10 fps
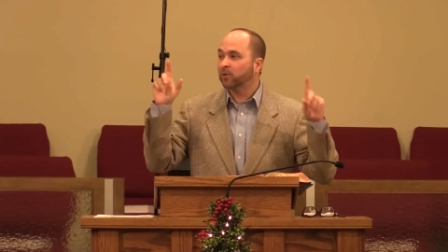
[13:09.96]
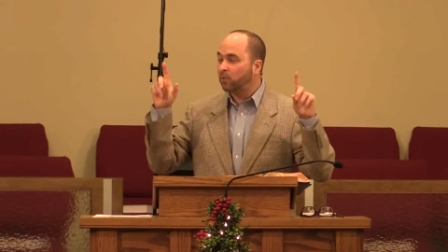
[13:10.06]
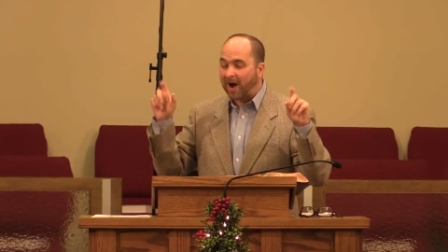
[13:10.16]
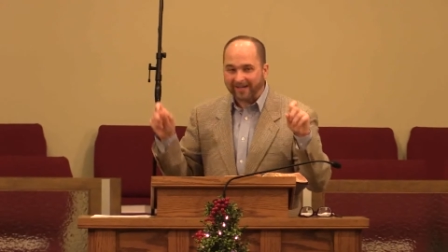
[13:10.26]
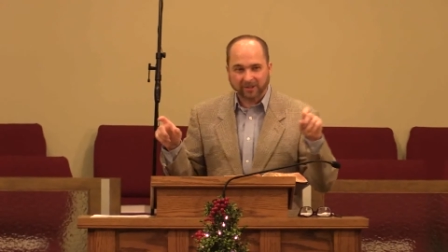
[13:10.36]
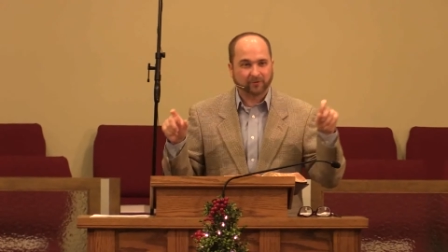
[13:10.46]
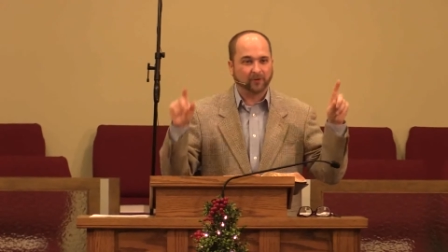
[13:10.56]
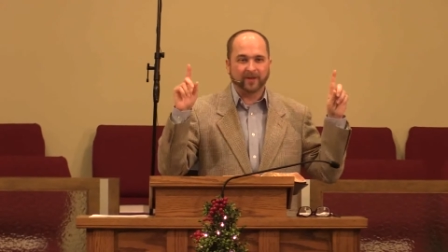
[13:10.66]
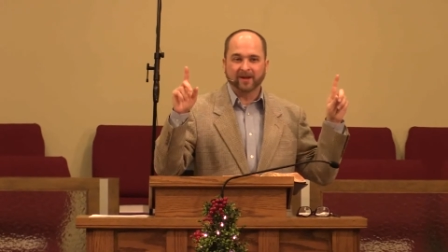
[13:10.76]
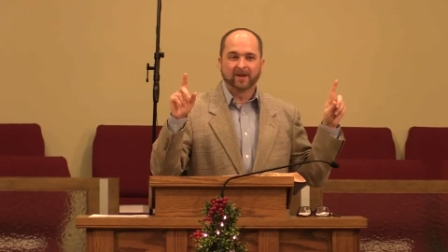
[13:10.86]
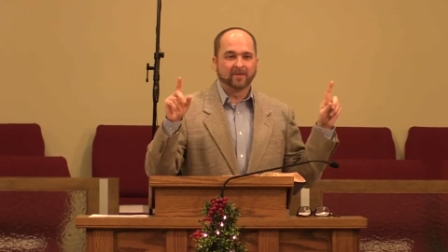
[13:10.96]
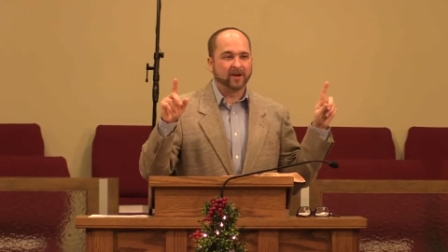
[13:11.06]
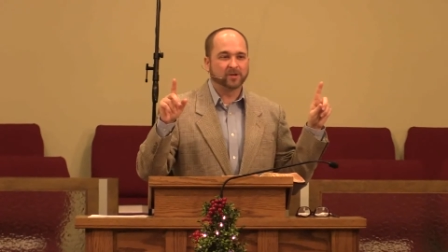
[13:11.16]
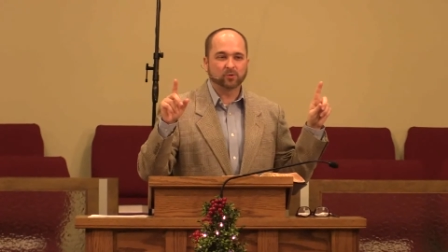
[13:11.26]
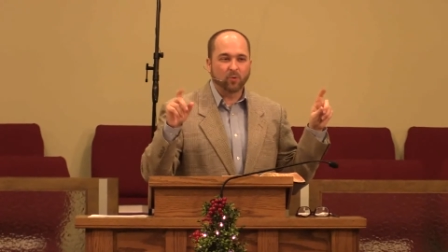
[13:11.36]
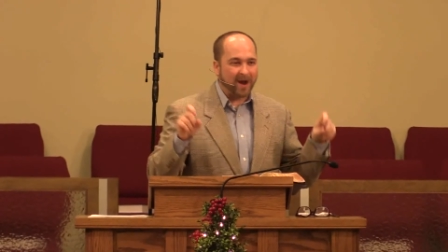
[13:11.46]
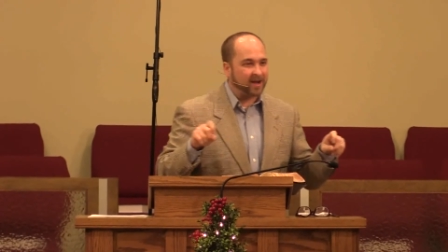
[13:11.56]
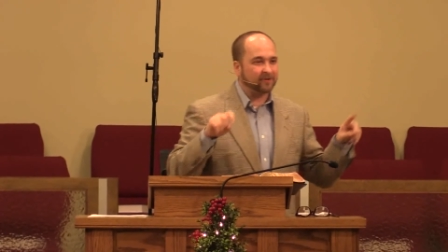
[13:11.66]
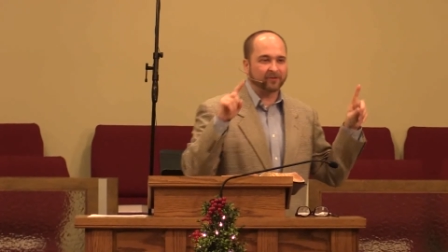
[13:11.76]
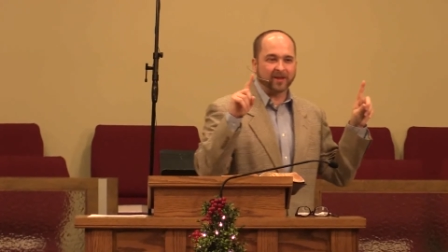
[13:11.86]
They're watchful. They, they're just
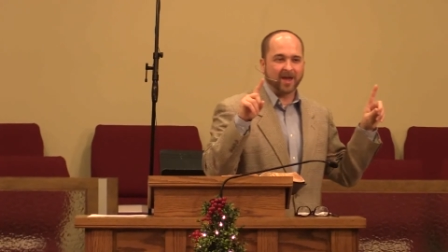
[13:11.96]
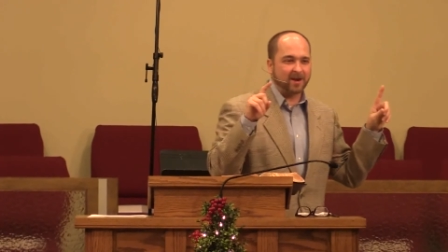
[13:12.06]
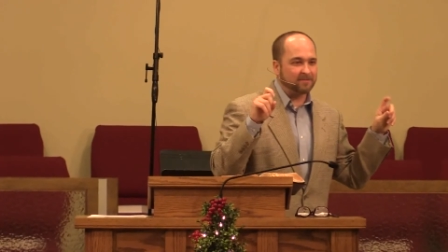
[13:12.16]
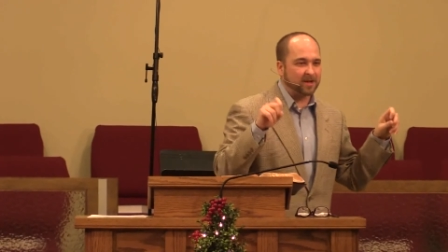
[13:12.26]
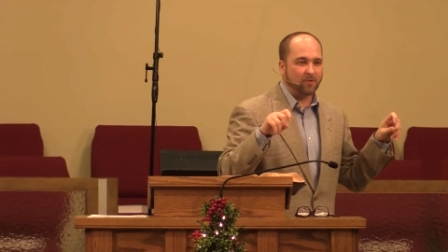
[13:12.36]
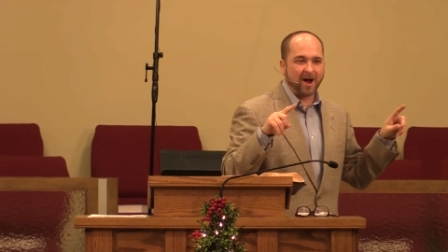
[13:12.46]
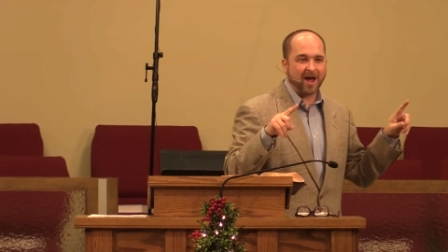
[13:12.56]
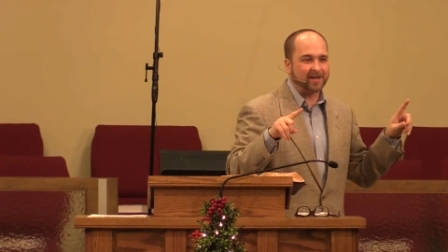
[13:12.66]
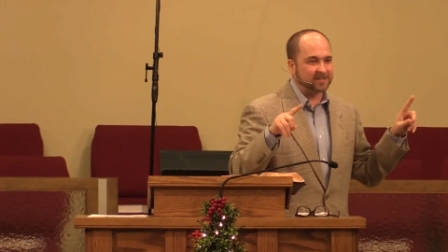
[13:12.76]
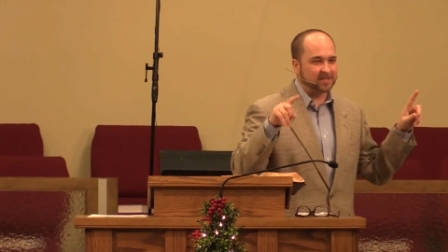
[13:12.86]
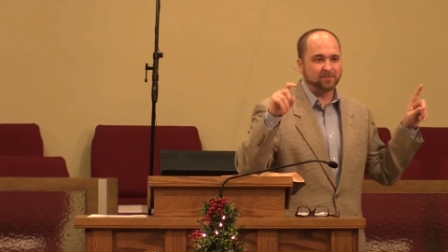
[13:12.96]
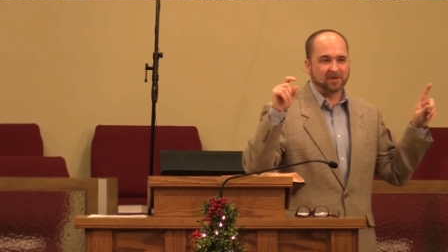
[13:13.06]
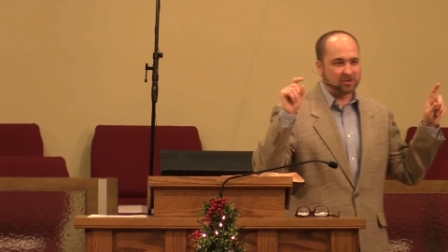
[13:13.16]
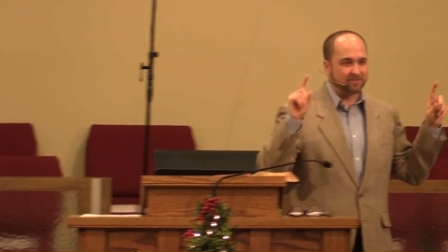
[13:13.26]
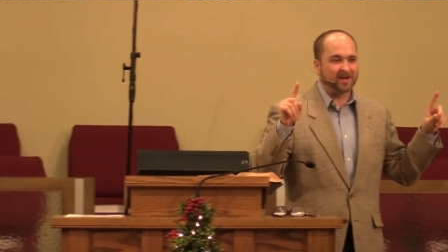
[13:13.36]
waiting for the enemy. Why? Because it's been too